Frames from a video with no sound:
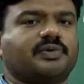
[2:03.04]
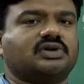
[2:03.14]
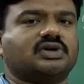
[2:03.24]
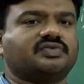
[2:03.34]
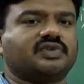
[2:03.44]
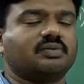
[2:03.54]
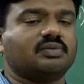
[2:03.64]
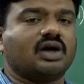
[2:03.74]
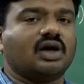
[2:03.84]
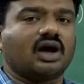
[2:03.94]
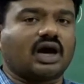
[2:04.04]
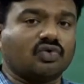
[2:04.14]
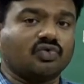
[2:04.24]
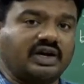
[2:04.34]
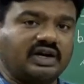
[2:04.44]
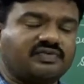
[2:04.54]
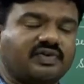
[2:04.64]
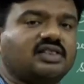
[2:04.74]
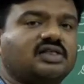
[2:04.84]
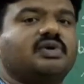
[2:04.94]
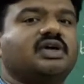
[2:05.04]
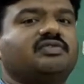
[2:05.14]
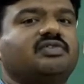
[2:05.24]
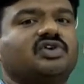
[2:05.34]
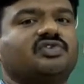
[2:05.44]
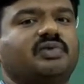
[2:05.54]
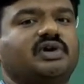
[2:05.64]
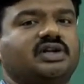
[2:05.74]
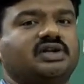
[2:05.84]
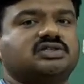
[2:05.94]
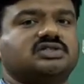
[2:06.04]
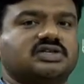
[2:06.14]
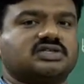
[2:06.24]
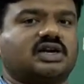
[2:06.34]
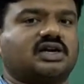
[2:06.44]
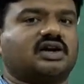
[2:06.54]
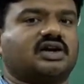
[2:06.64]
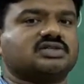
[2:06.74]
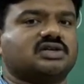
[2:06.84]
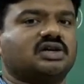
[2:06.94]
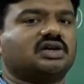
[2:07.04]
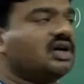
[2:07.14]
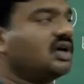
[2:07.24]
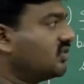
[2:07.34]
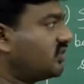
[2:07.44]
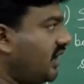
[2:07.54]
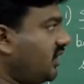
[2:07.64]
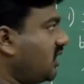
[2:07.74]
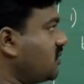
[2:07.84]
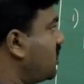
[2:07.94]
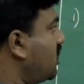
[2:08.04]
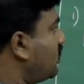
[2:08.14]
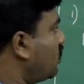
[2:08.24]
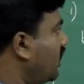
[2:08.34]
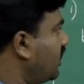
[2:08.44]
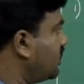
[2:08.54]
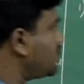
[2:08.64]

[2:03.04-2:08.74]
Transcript: point of time, how we define the behavior of materials is categorized under three terms here. One